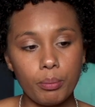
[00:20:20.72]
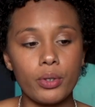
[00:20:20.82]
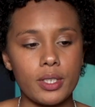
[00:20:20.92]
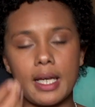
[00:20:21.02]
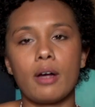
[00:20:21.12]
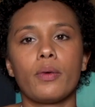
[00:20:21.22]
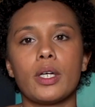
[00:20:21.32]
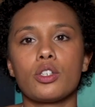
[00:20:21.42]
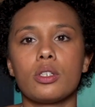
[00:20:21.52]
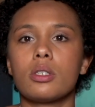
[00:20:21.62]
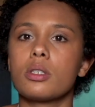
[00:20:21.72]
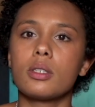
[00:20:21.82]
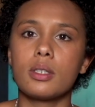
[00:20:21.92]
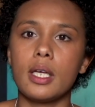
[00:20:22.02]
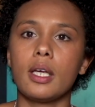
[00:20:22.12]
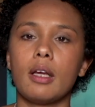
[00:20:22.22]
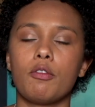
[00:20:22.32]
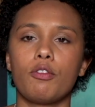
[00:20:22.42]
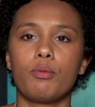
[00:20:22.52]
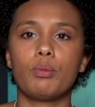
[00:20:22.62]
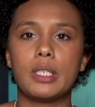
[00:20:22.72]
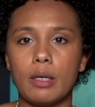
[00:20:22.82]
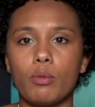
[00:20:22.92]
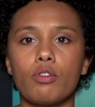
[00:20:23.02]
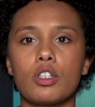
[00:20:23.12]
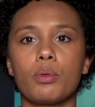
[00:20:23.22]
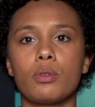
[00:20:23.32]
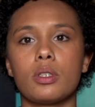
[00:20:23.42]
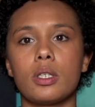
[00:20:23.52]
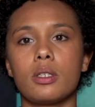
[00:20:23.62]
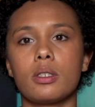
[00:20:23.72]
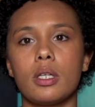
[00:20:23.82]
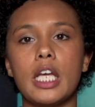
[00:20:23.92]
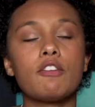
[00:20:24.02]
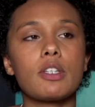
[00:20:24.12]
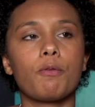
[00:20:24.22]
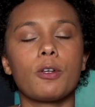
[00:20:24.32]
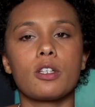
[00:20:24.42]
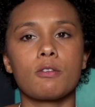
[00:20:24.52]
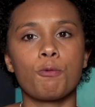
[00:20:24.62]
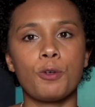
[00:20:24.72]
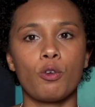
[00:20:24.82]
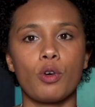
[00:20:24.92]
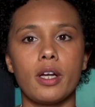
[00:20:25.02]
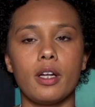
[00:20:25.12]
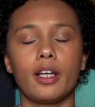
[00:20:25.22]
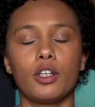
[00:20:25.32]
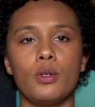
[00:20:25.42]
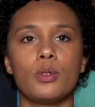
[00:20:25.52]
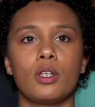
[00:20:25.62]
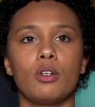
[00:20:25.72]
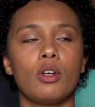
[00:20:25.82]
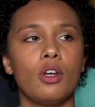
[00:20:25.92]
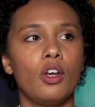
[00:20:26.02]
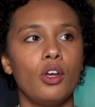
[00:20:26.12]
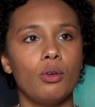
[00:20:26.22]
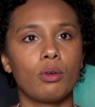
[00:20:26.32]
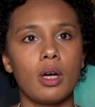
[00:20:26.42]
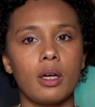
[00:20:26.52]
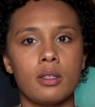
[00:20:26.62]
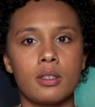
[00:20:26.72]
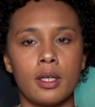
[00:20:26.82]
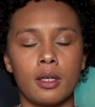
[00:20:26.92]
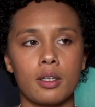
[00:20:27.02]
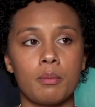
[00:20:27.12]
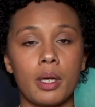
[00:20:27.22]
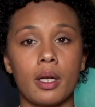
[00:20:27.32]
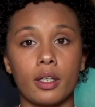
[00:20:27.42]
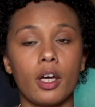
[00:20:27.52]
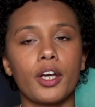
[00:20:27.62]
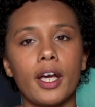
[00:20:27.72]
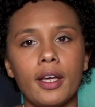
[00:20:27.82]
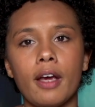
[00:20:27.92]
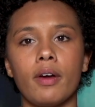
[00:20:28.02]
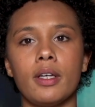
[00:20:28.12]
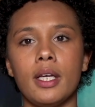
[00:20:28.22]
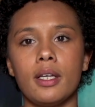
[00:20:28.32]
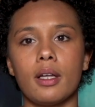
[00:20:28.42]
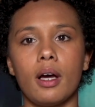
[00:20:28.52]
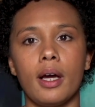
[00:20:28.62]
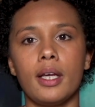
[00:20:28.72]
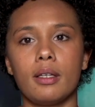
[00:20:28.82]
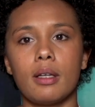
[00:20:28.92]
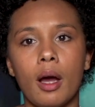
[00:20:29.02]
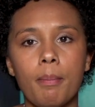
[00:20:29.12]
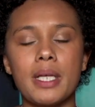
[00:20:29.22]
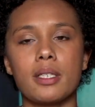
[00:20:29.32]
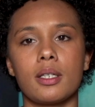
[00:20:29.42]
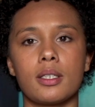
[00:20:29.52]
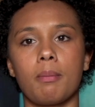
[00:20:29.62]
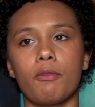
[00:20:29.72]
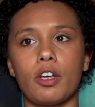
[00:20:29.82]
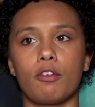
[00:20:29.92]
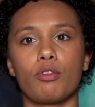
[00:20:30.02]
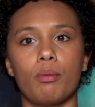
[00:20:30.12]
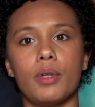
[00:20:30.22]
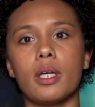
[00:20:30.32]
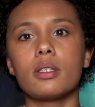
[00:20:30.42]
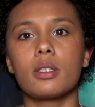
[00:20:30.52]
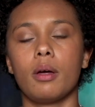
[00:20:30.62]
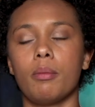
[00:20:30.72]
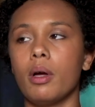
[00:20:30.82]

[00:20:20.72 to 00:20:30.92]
putting out questions, seeing what the response is. If something doesn't feel right, like using your gut instinct and being like, okay, yeah, I'm missing something from this.